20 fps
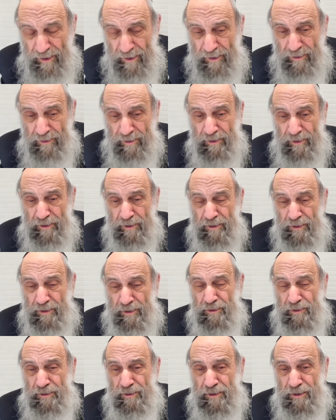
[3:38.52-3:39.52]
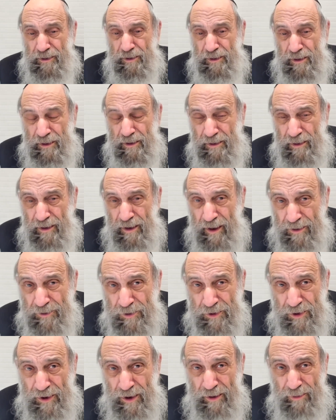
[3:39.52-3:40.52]
And
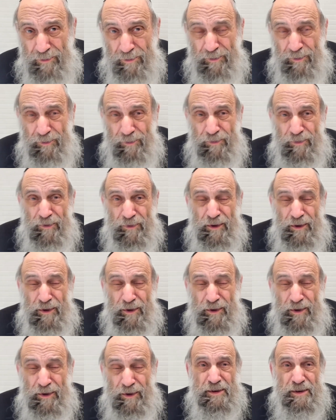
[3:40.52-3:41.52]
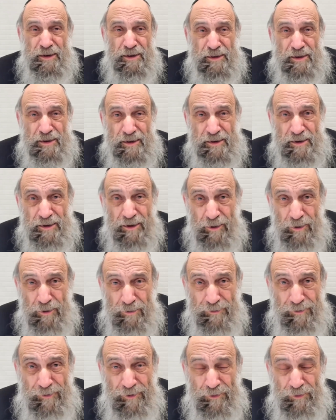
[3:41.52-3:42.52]
Hashem, since He's
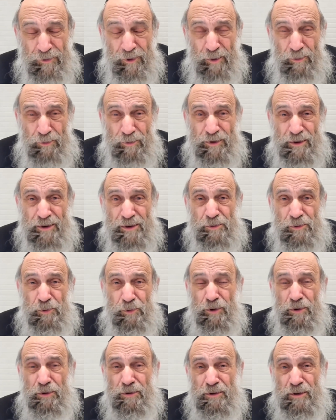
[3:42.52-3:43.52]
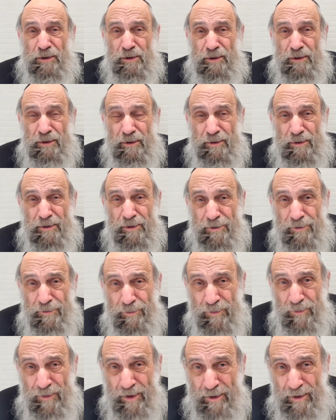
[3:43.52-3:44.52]
aloof from this world,
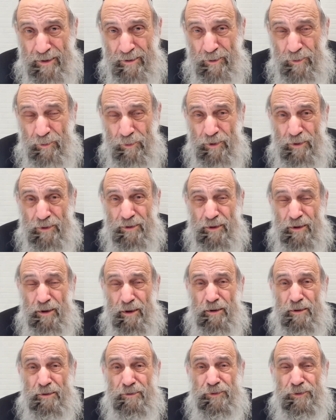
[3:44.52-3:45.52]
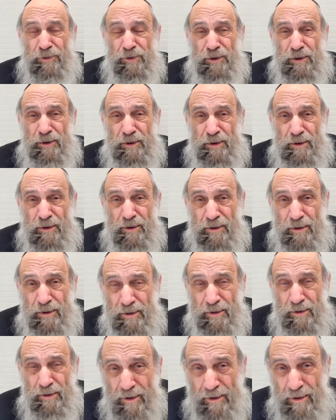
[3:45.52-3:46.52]
the world of
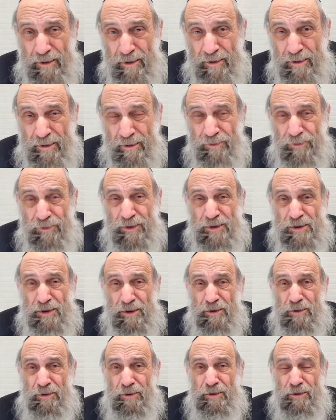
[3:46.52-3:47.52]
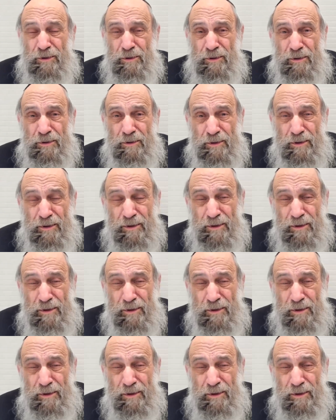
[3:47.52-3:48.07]
physical